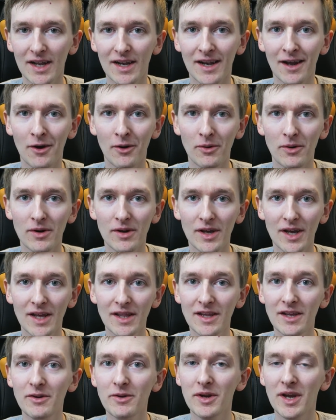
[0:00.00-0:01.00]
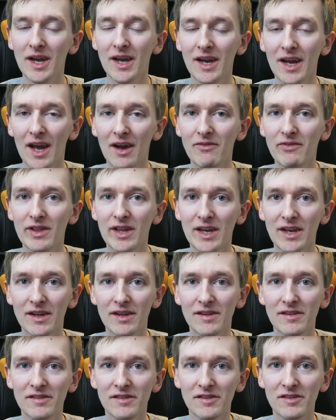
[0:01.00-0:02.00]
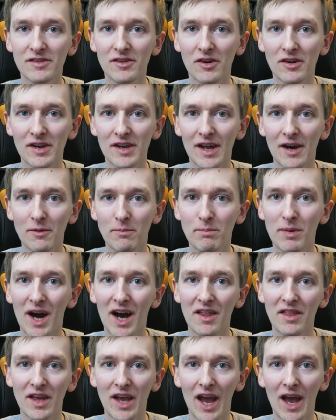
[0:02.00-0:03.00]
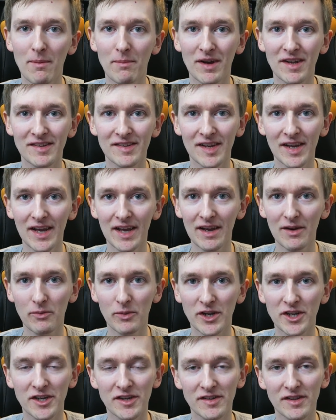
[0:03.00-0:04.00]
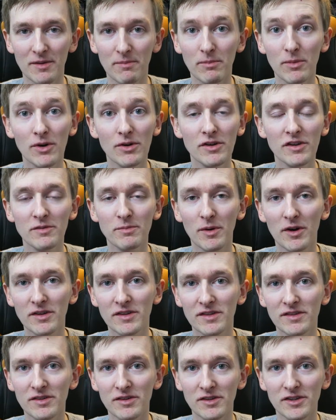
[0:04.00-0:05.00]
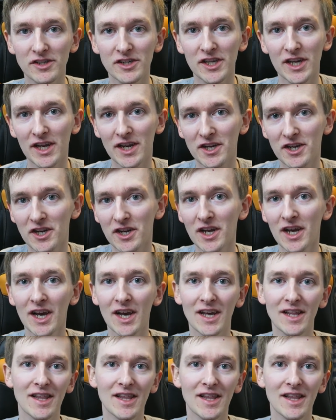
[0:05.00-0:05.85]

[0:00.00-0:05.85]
Now, in the UK, everything is sorted out by the MSA, which is the Motorsports Association.